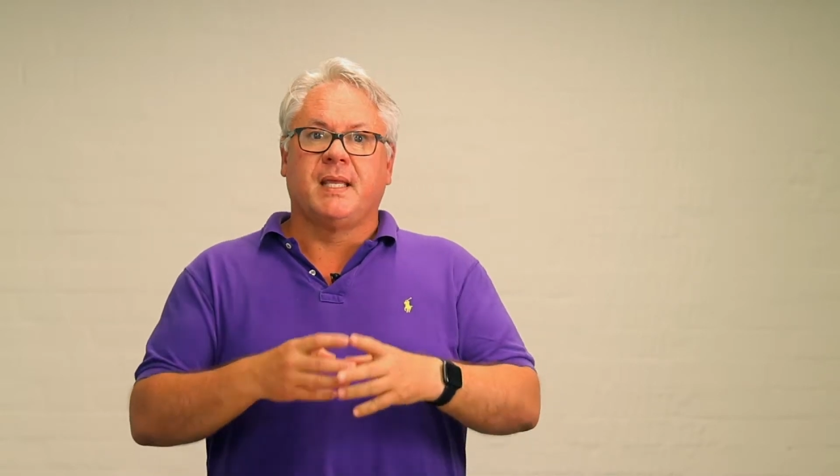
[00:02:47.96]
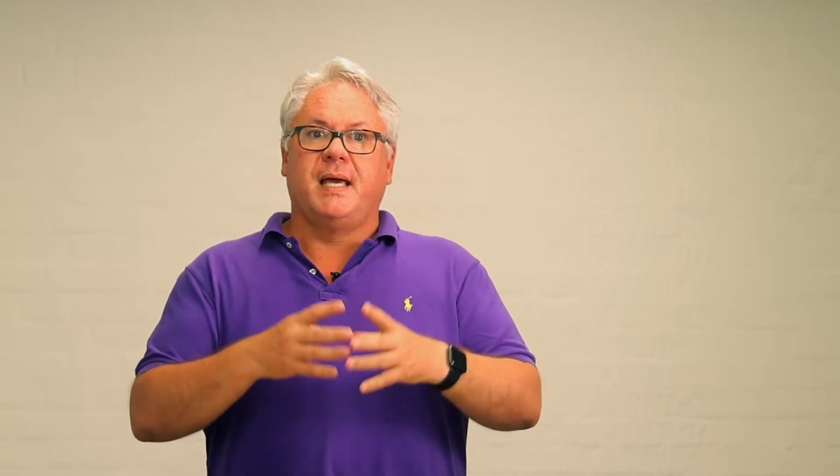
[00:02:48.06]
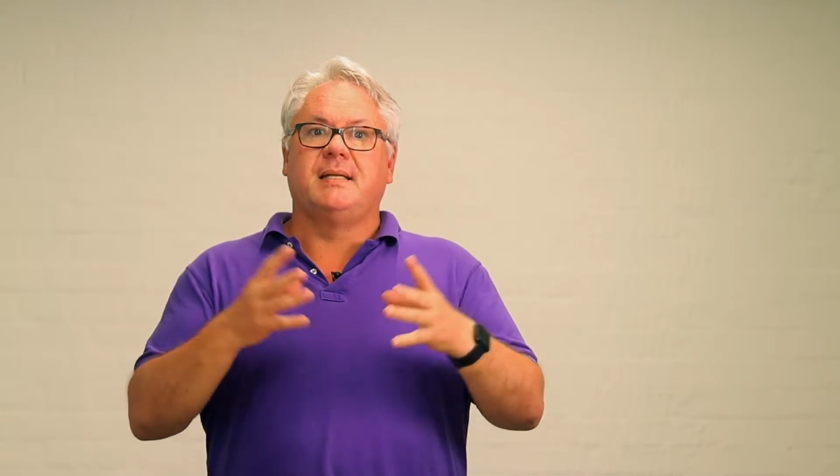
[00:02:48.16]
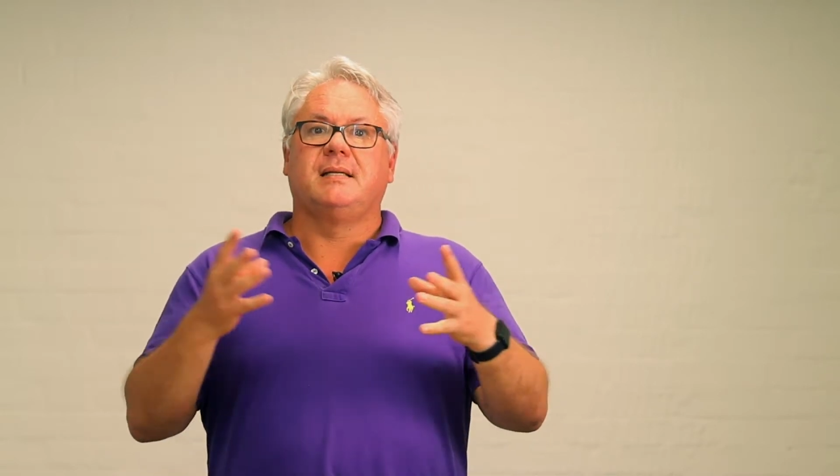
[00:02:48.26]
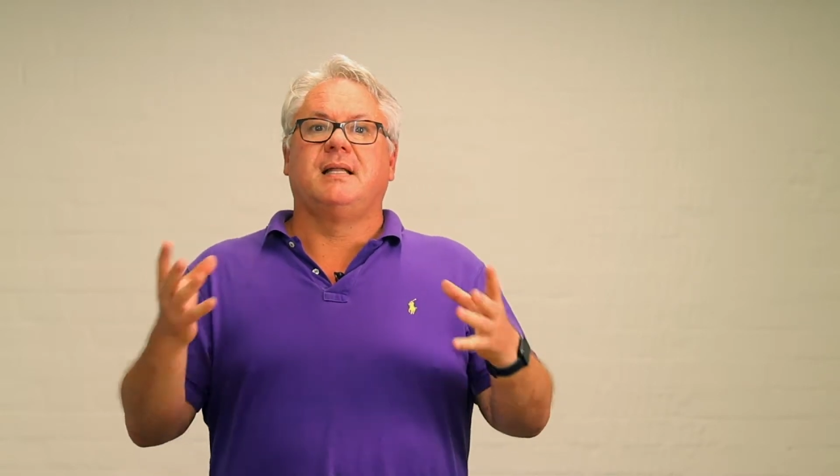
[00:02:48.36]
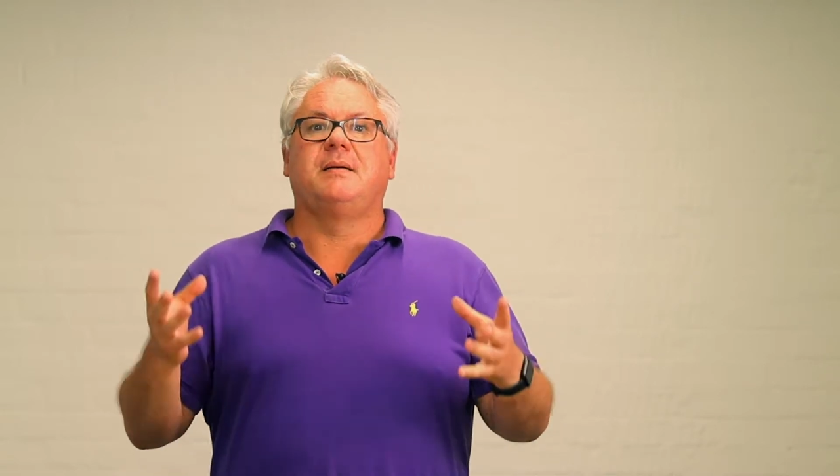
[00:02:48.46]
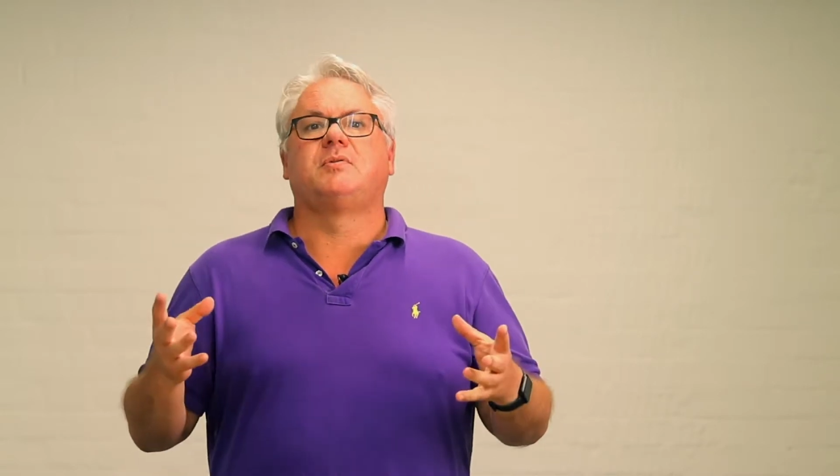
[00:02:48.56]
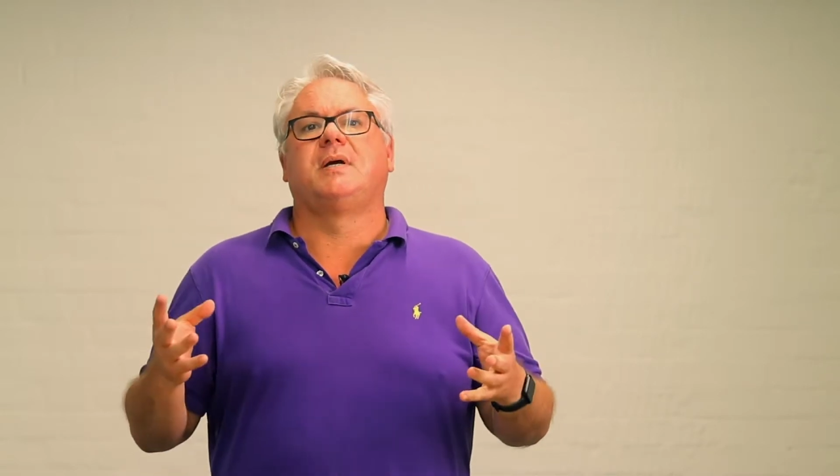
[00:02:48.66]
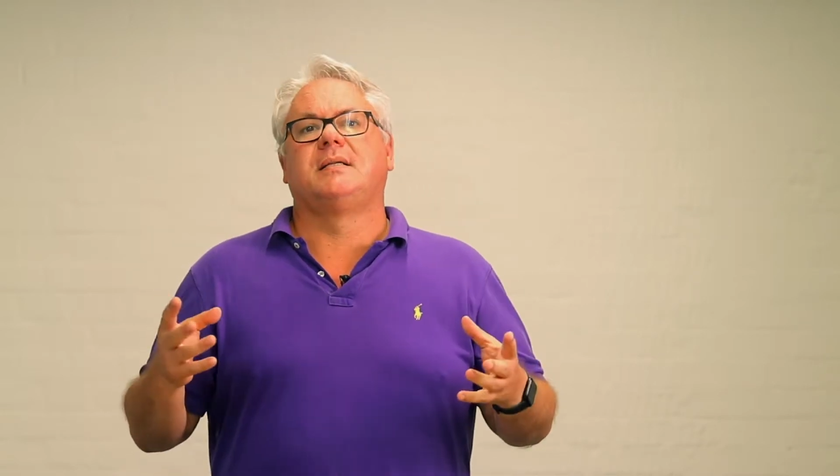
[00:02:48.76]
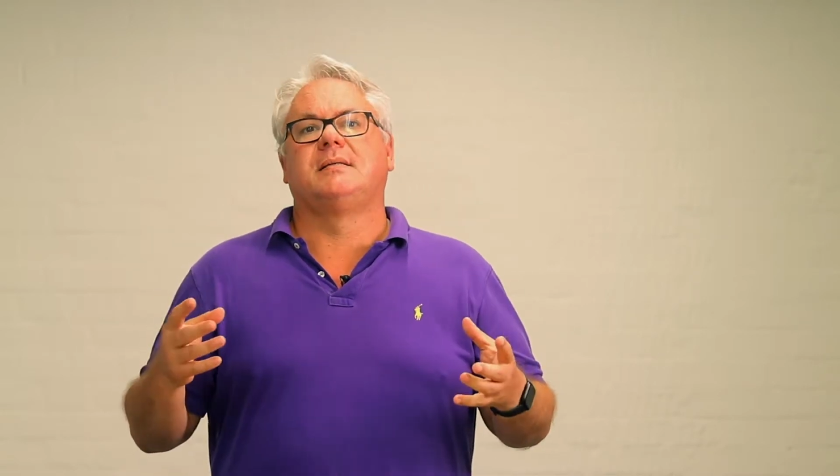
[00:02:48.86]
and
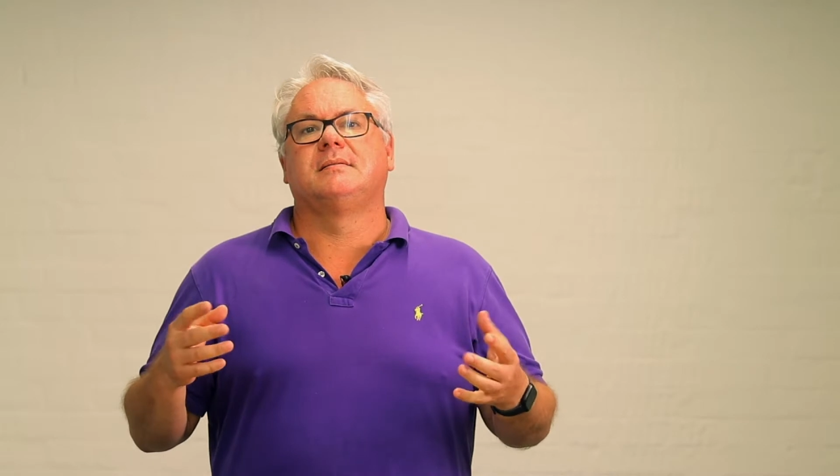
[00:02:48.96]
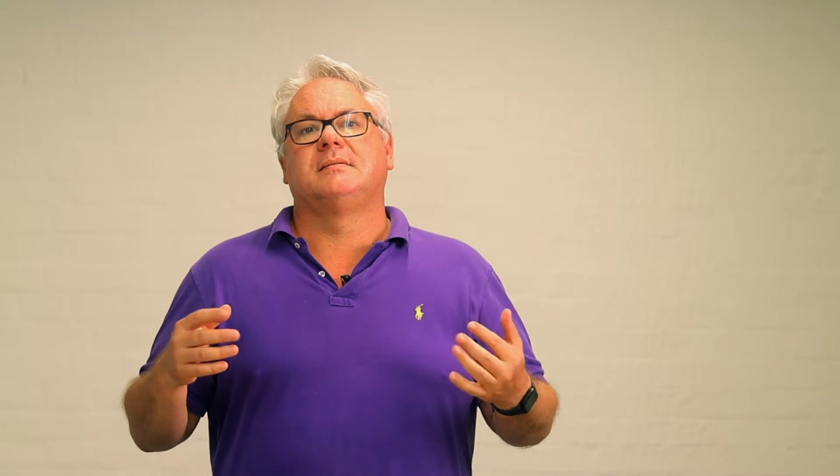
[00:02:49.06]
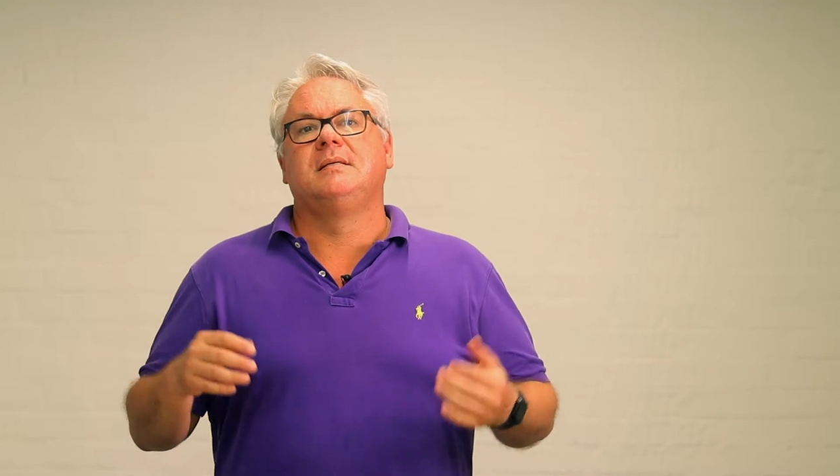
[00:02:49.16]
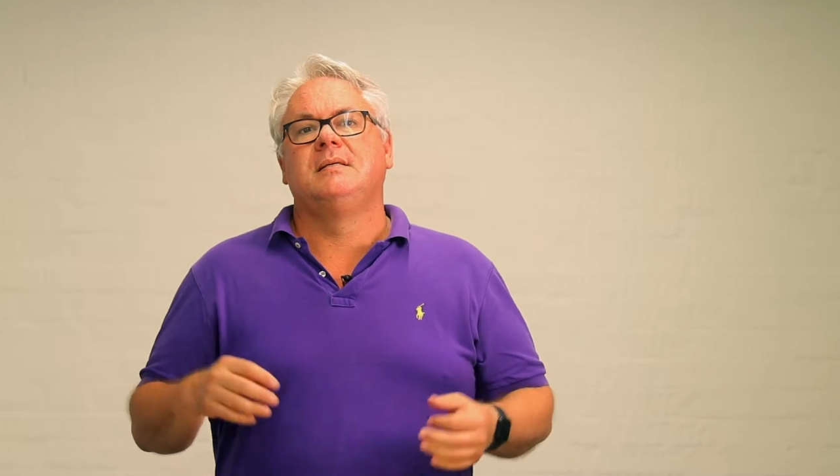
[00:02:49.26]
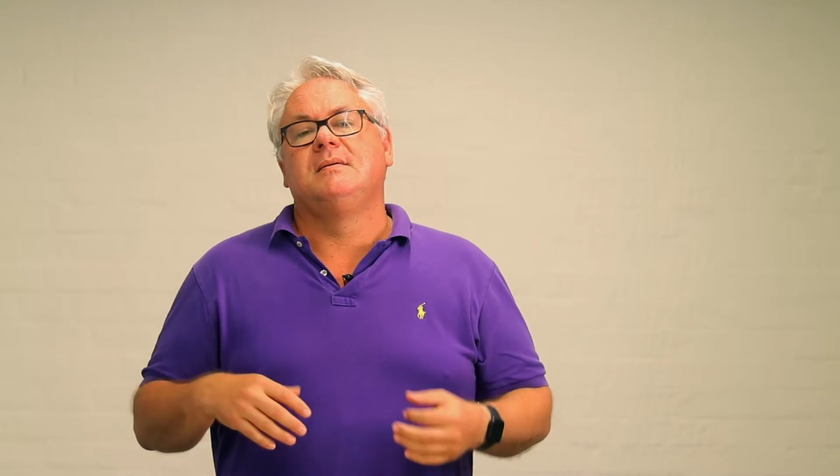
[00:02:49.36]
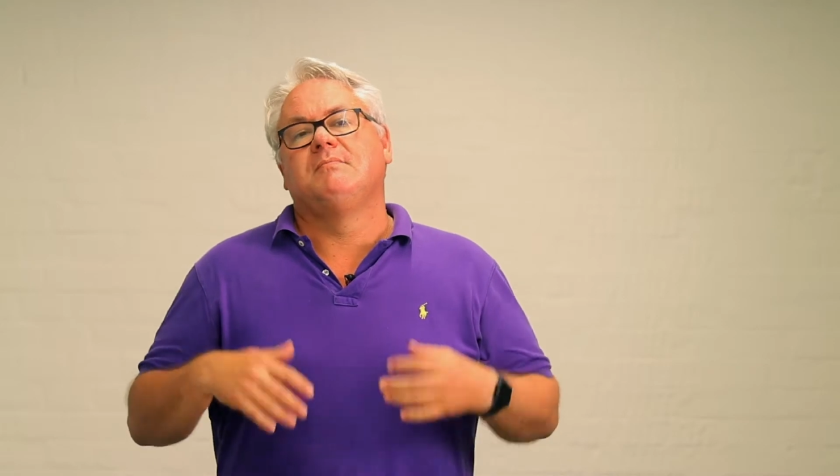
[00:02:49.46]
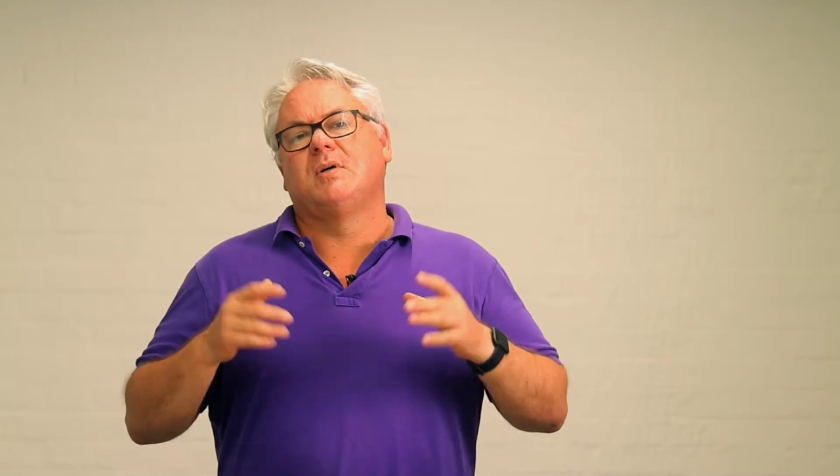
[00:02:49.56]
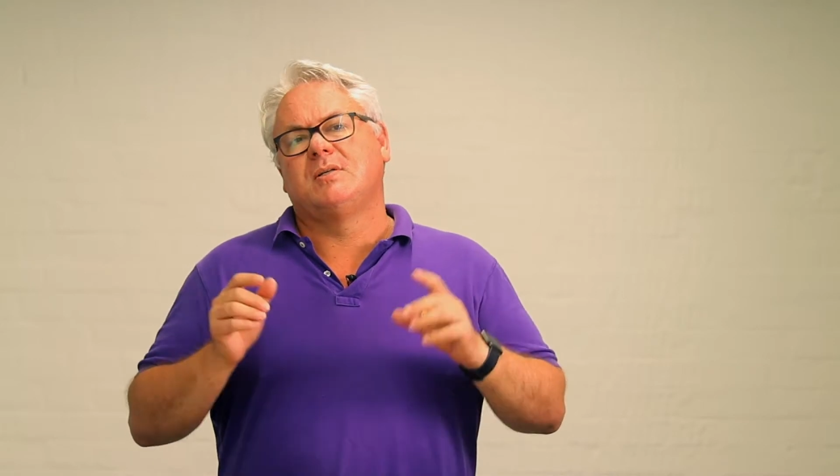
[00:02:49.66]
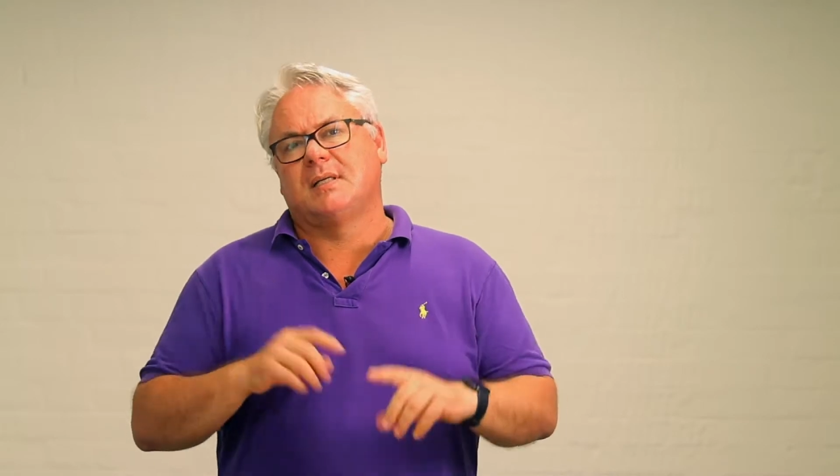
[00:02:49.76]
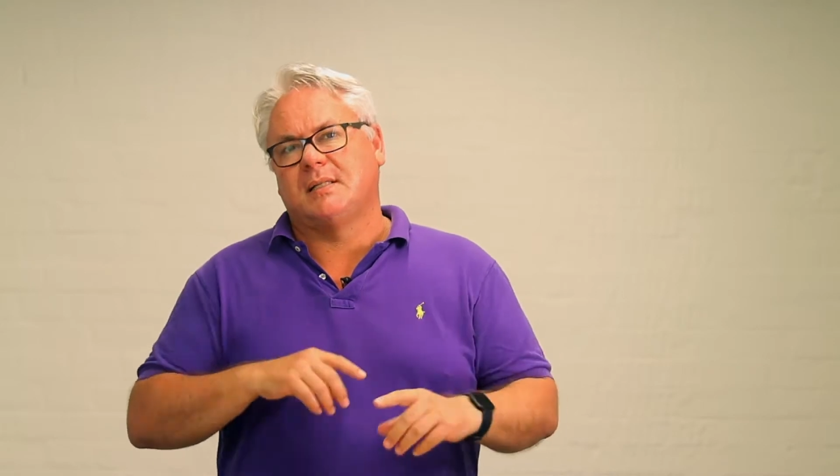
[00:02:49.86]
elaborate it.
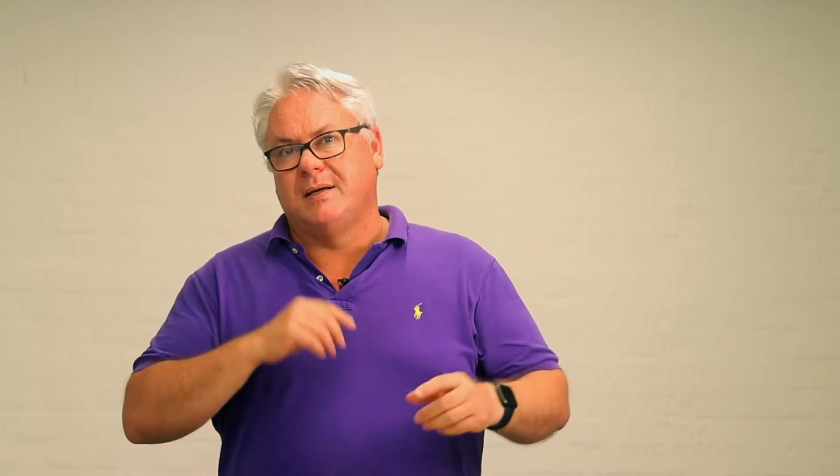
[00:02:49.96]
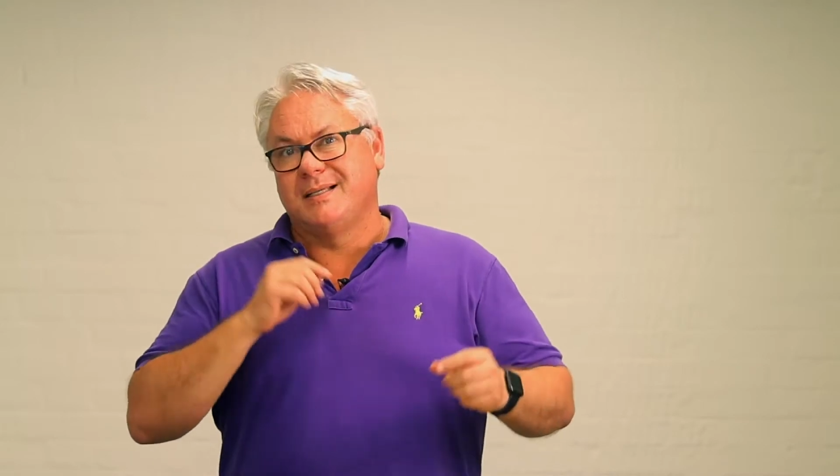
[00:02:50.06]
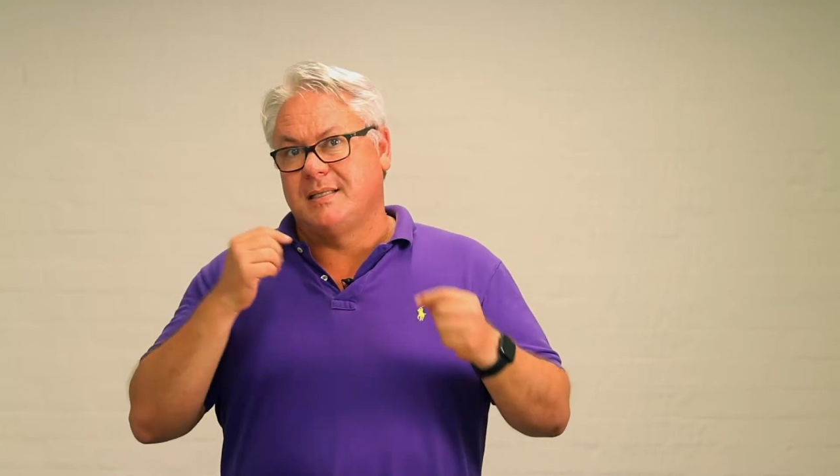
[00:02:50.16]
Most of the clients